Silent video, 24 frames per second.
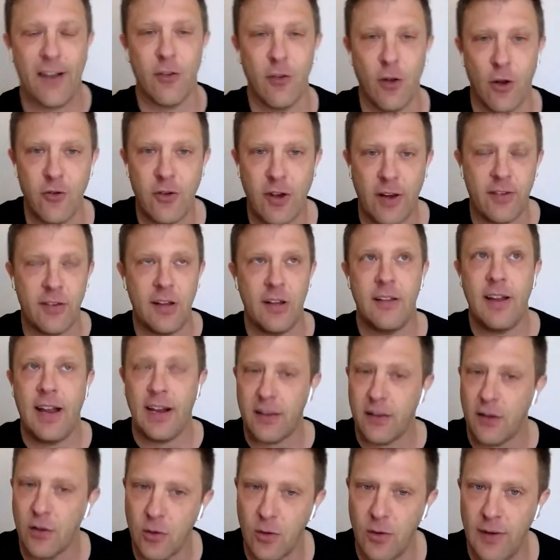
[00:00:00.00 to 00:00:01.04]
And it's not just the
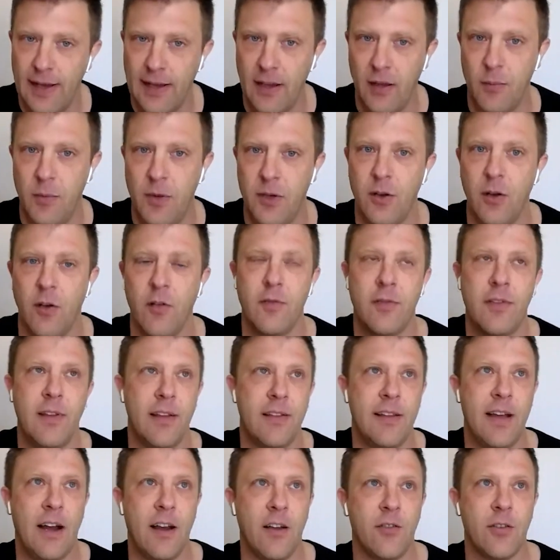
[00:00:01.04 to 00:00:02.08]
technical element of
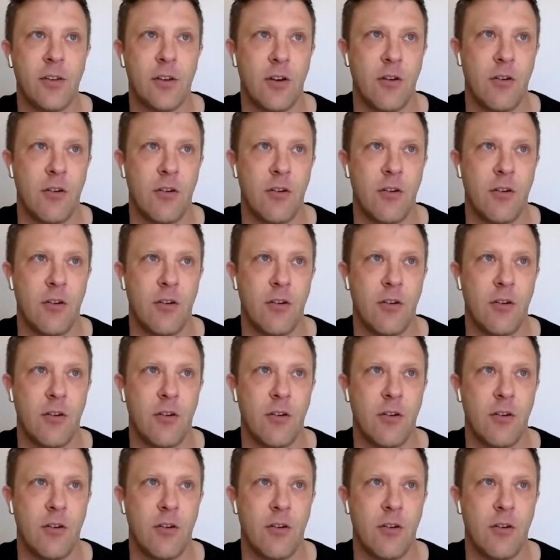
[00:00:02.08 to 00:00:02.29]
the data